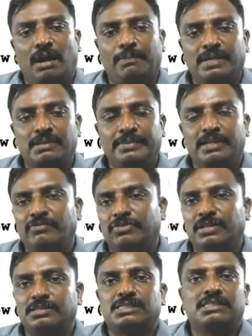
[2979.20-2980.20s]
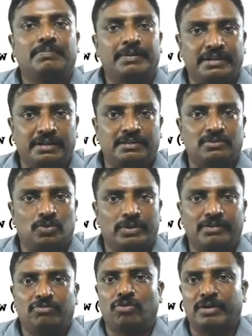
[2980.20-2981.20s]
apply median filter separately.
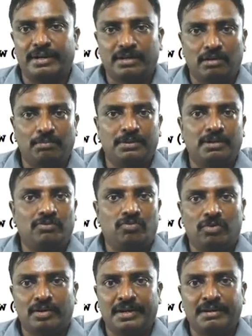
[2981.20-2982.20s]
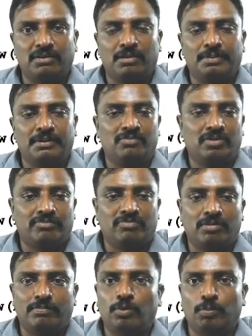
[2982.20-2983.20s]
Okay, for red component, for green component, and
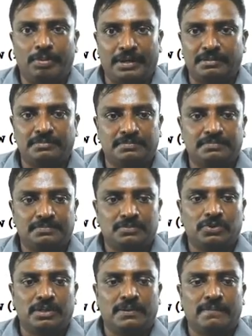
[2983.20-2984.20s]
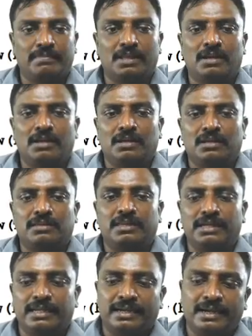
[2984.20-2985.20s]
for blue plane.
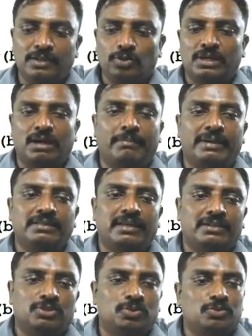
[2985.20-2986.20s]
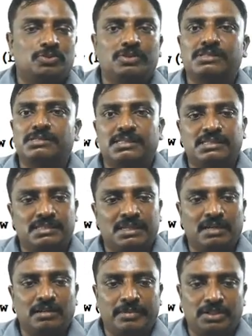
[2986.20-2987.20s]
Then again you combine that to a
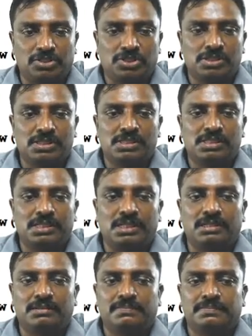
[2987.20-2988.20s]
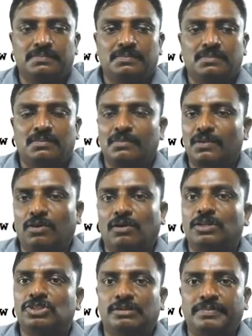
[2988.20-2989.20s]
single image C
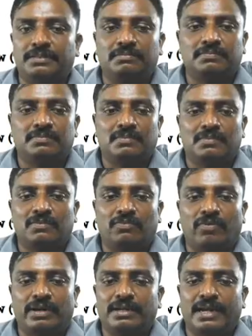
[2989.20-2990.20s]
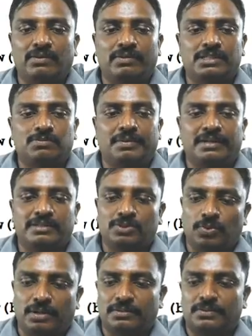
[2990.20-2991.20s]
or GB. Finally, I have displayed this one.